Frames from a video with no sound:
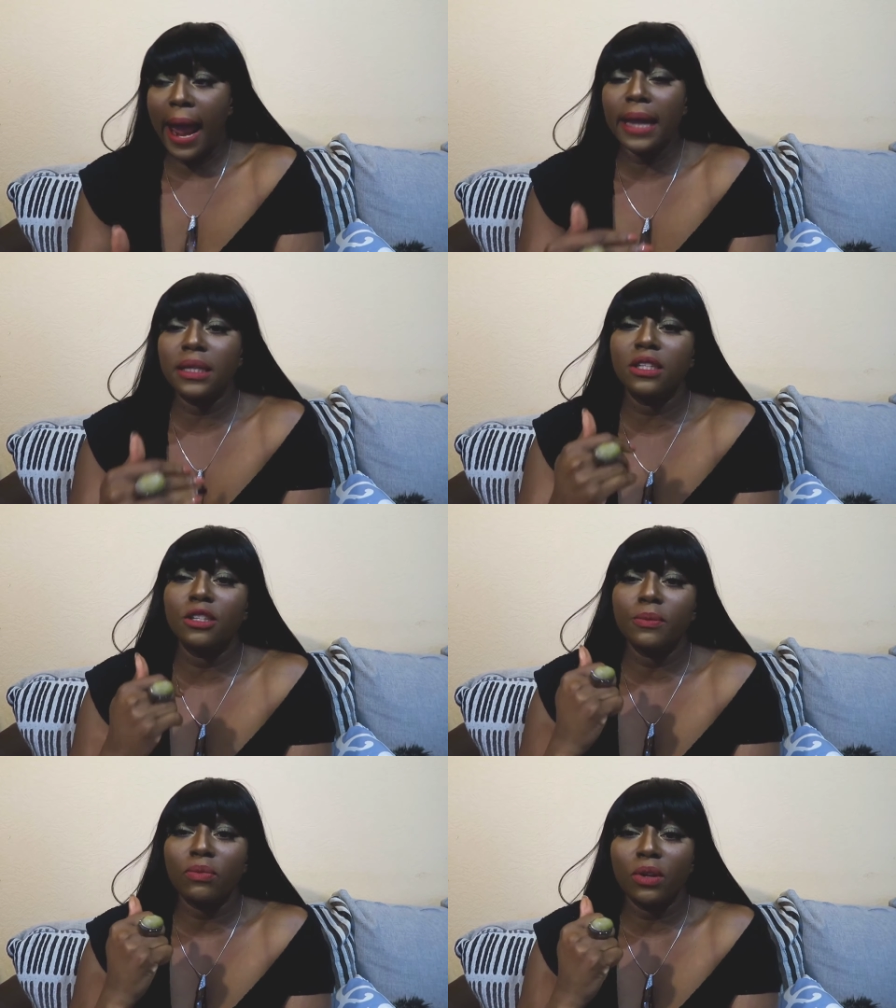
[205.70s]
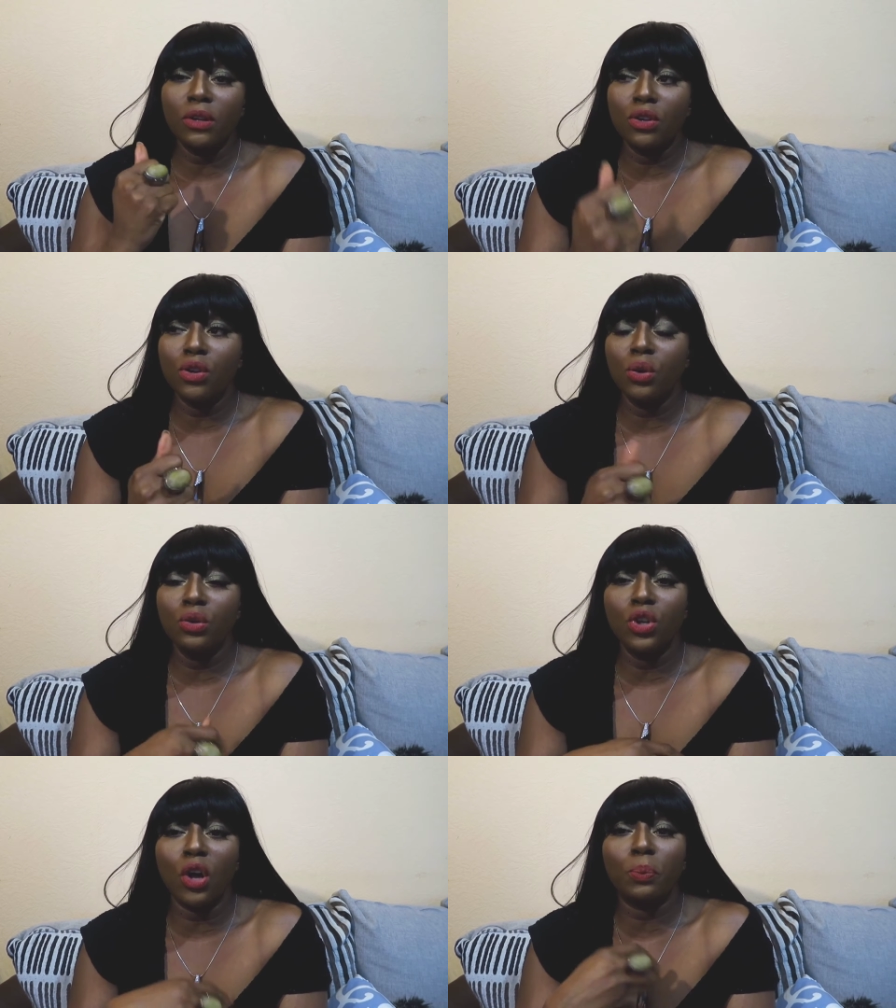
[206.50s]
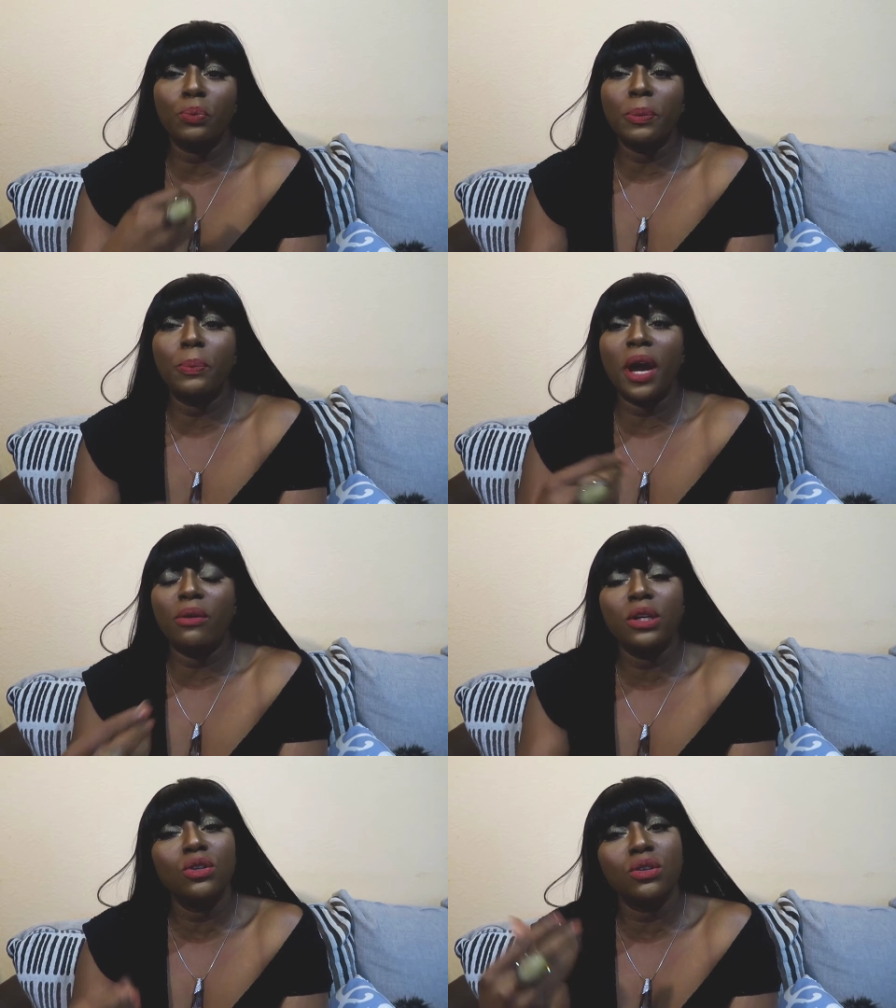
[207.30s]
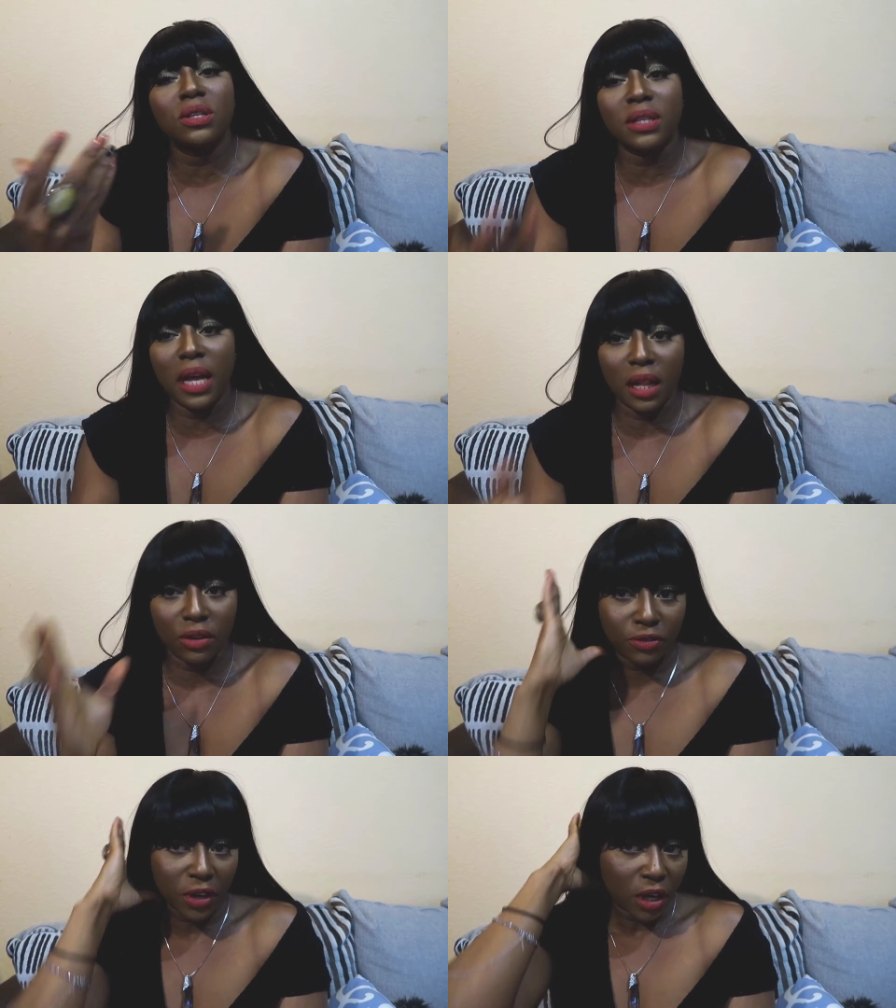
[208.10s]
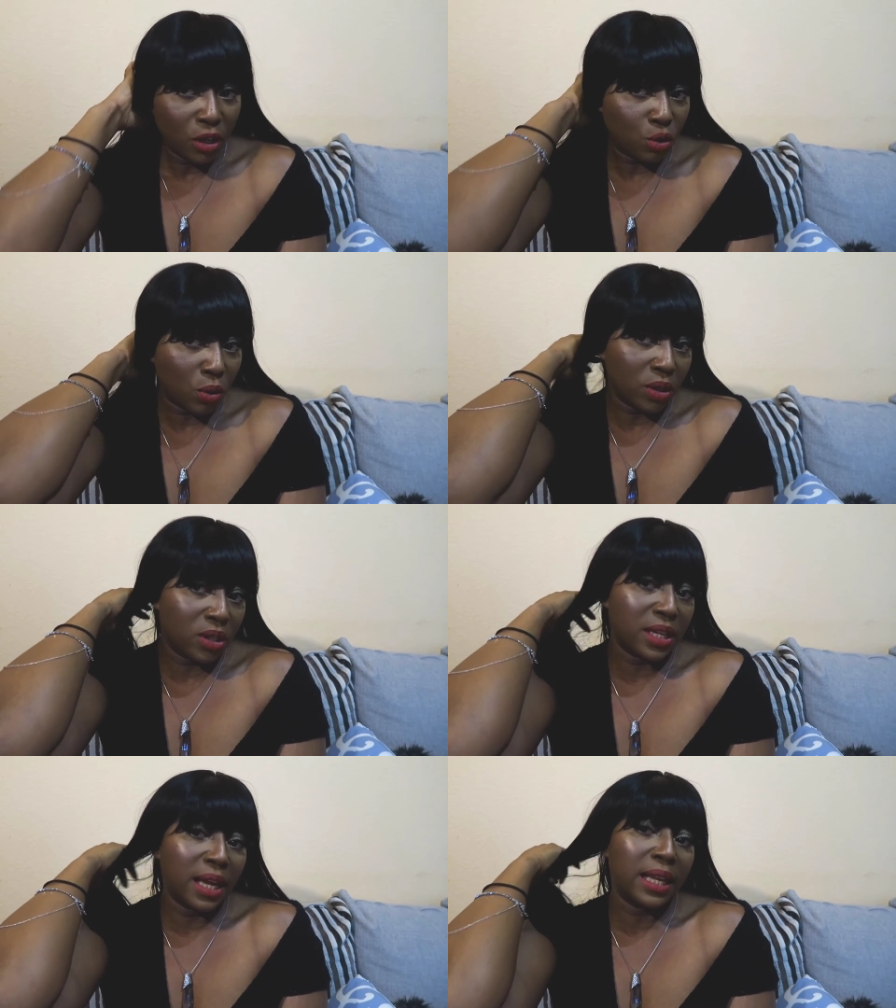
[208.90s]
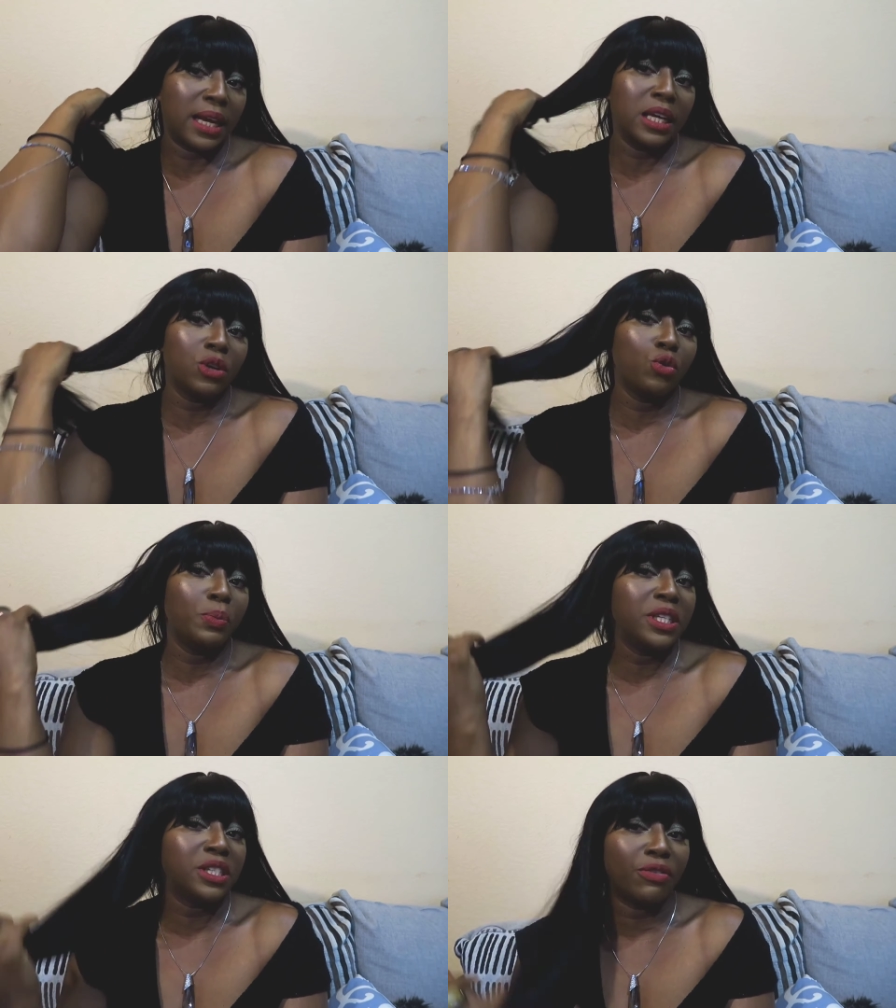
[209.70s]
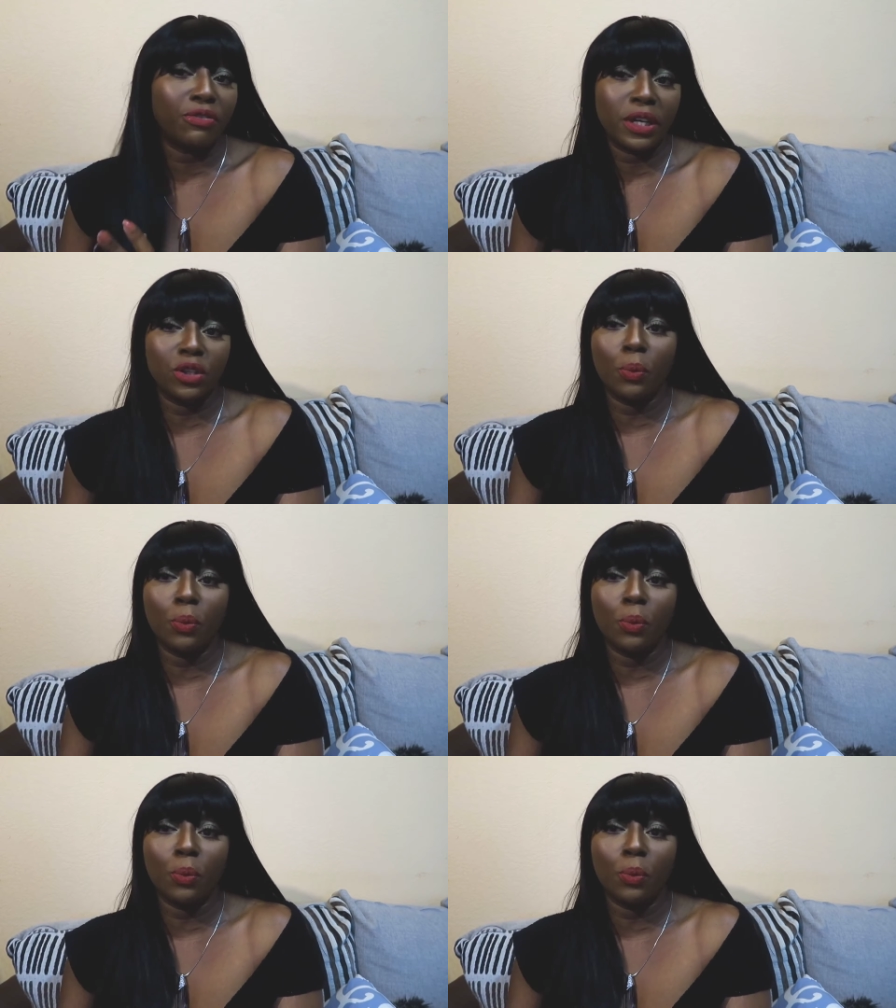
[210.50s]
And, you know, not preparing yourself to understand that it could be different.